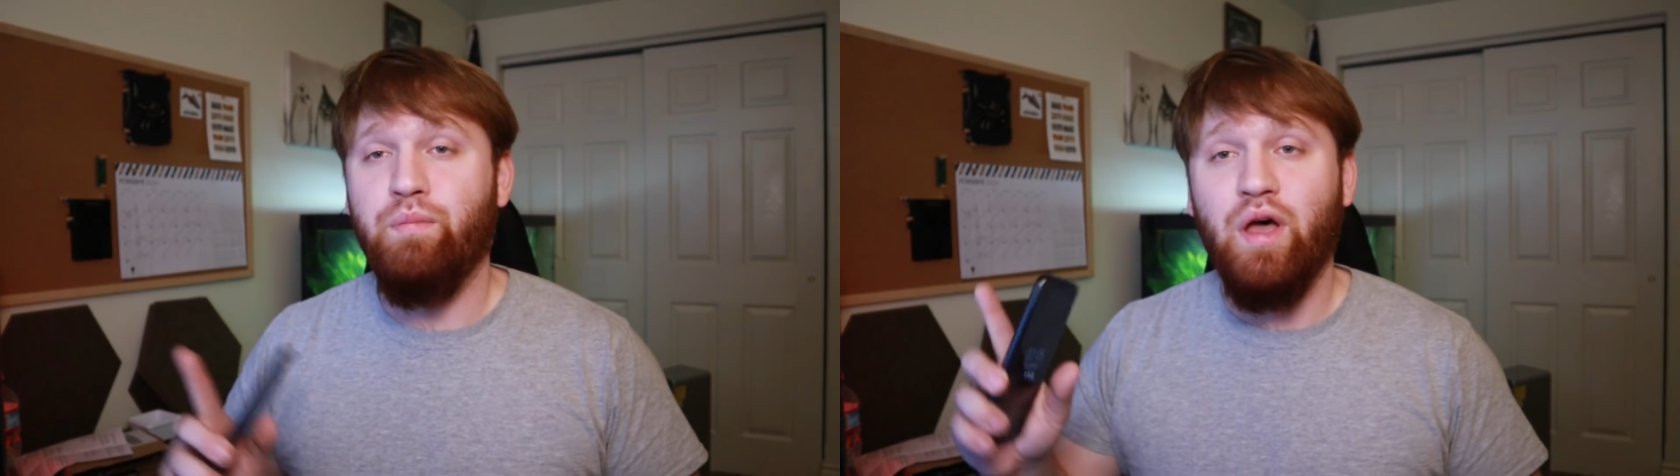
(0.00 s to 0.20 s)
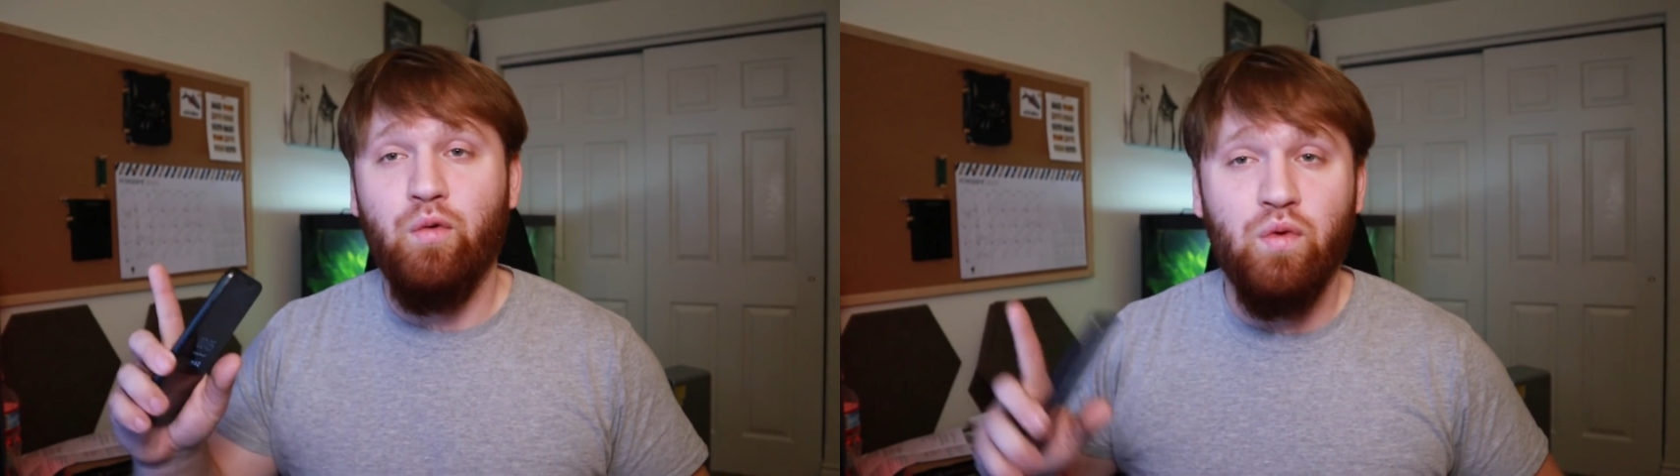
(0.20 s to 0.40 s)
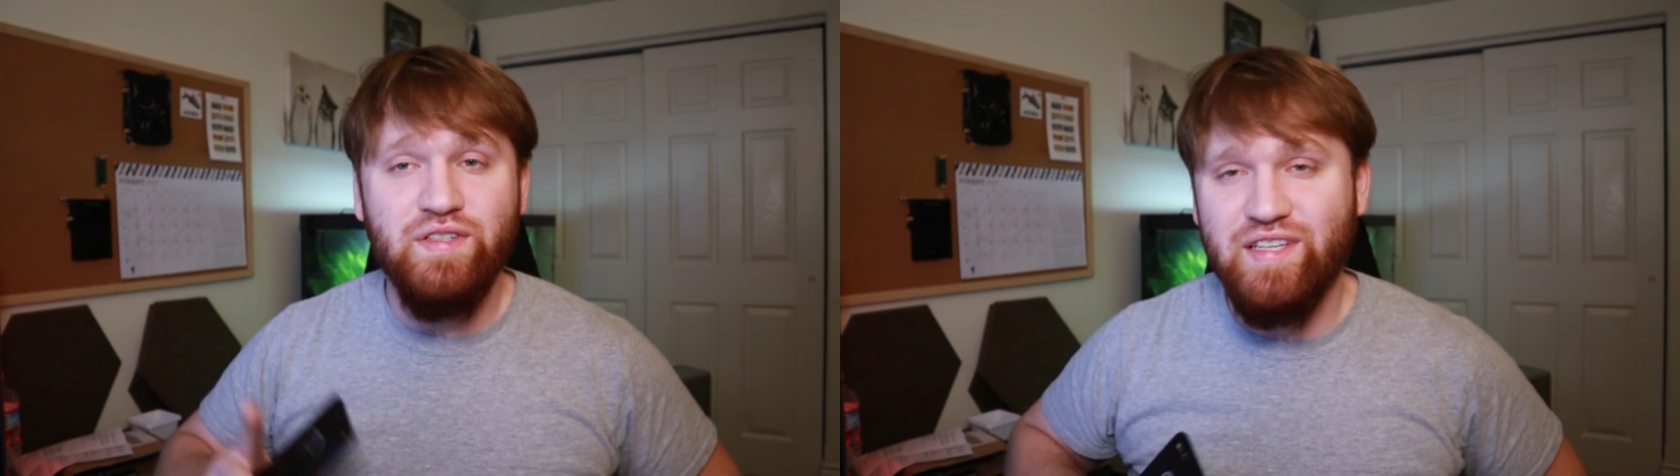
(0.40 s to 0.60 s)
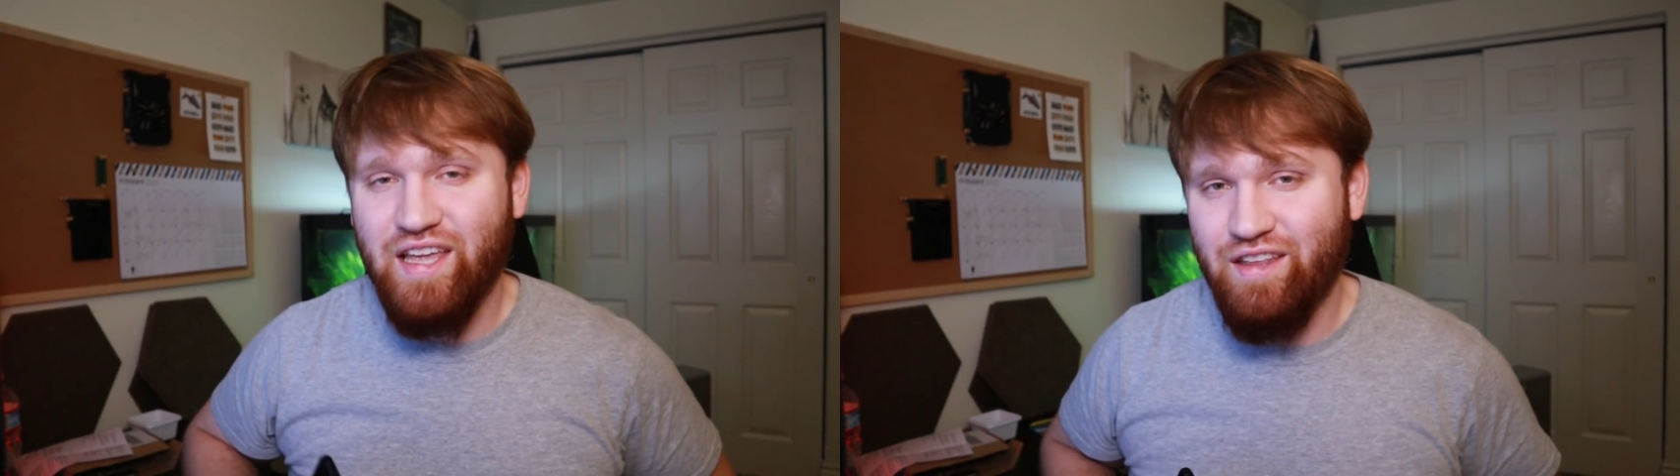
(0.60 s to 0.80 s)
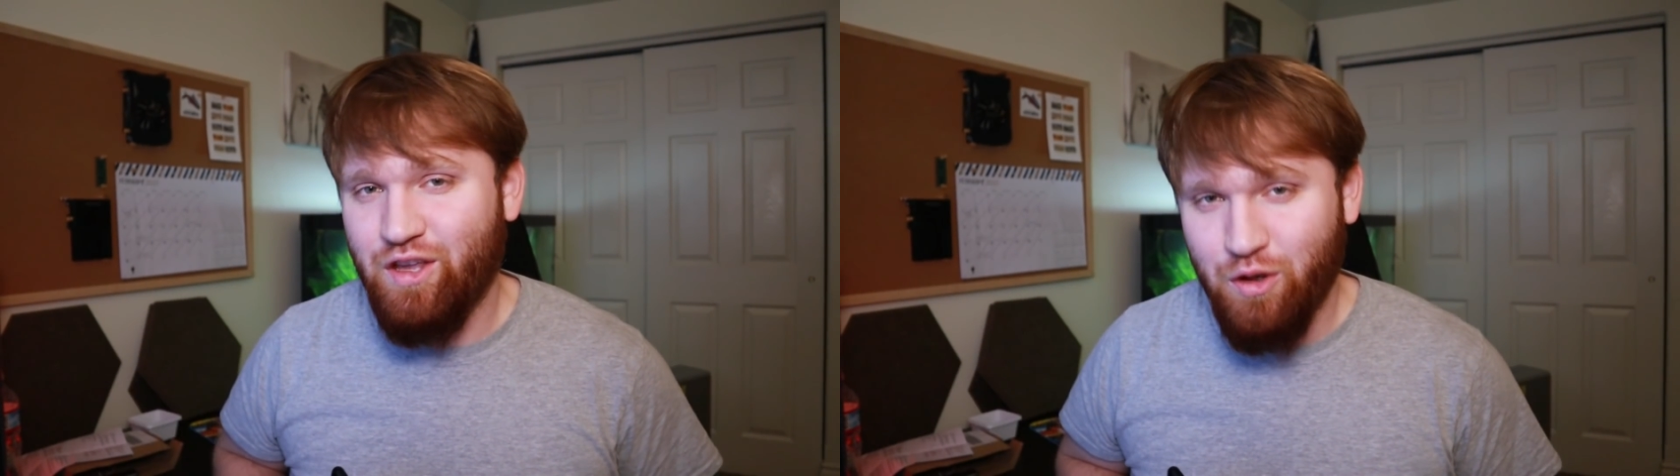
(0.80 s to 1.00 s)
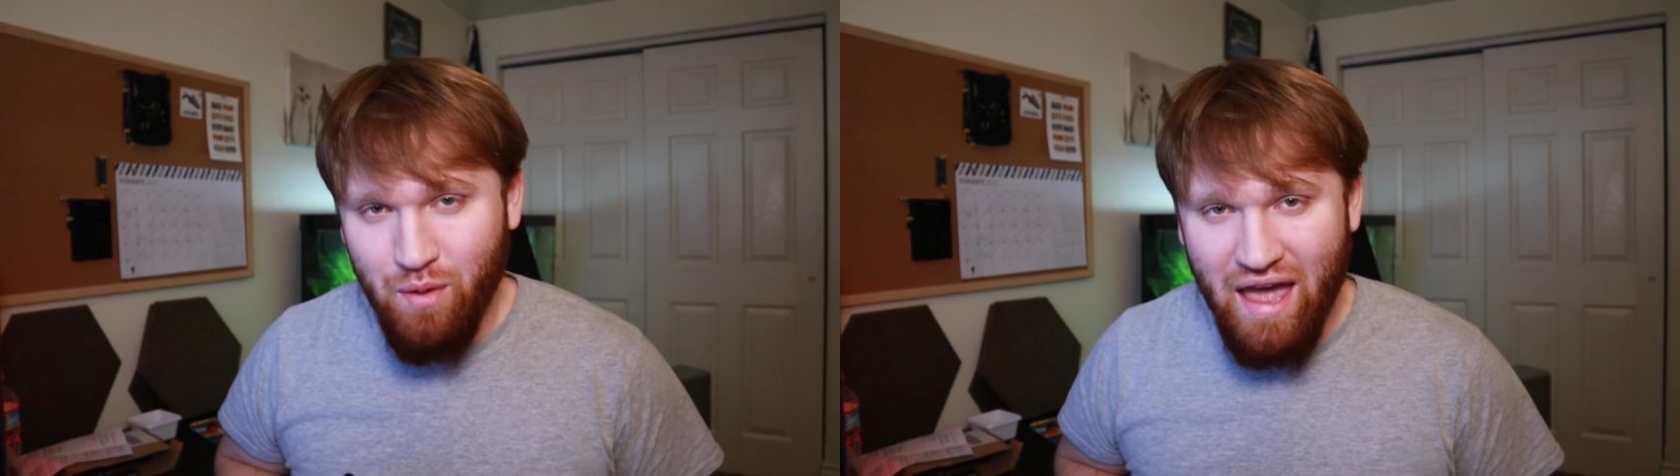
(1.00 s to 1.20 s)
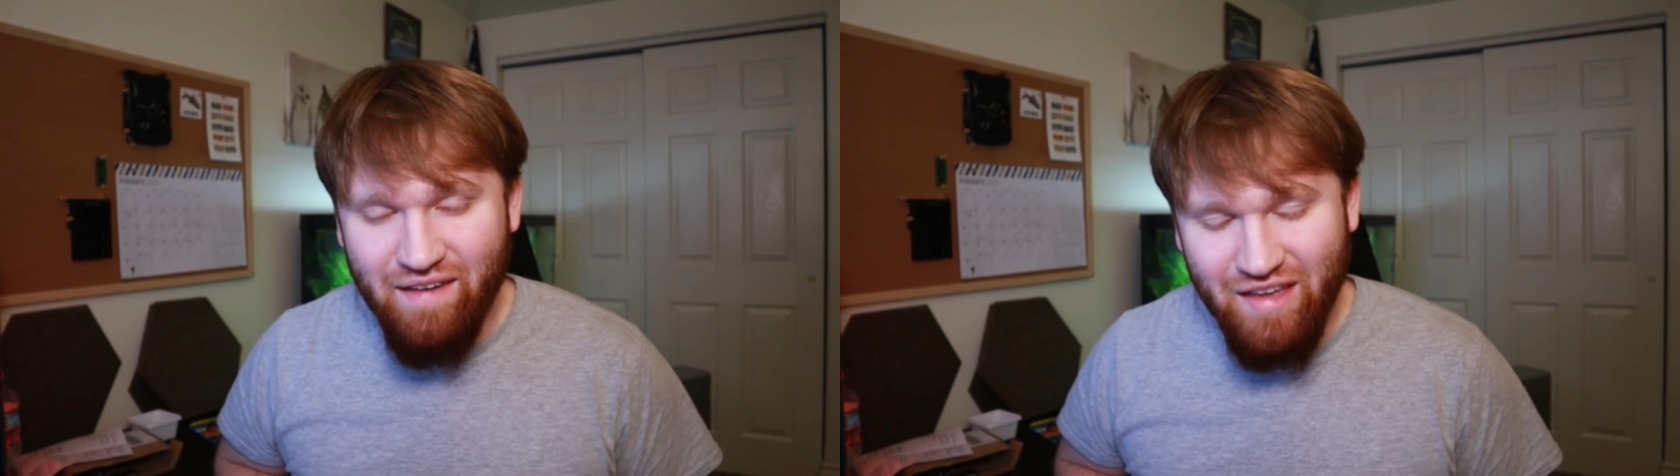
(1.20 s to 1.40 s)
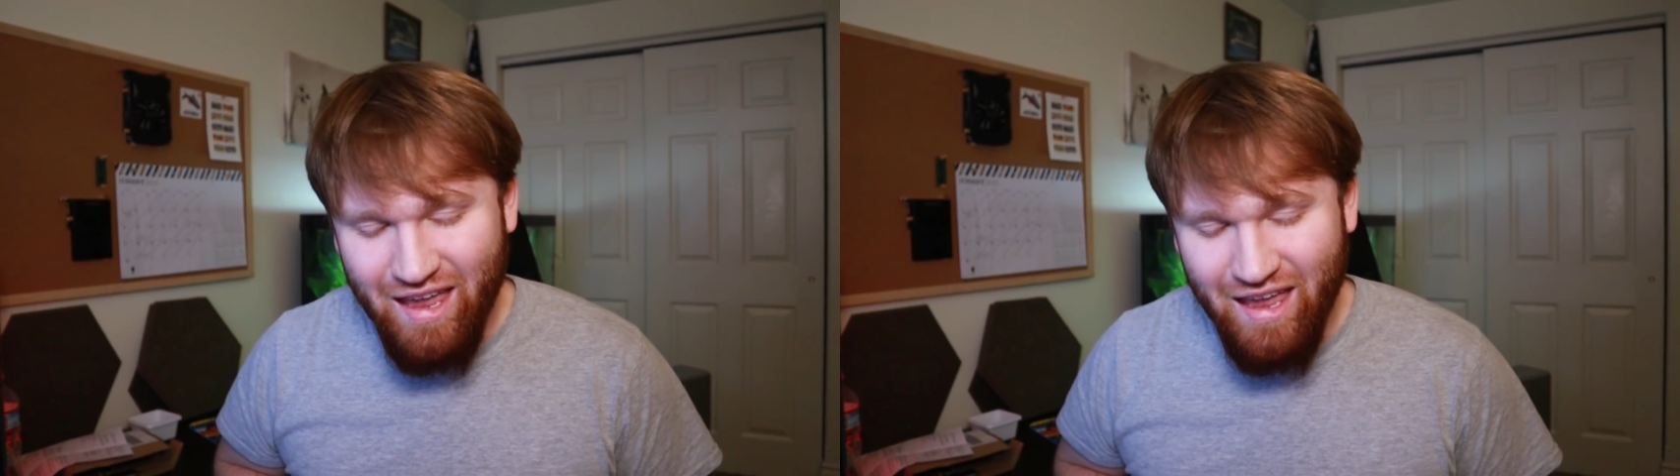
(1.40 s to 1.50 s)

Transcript: But once again, you have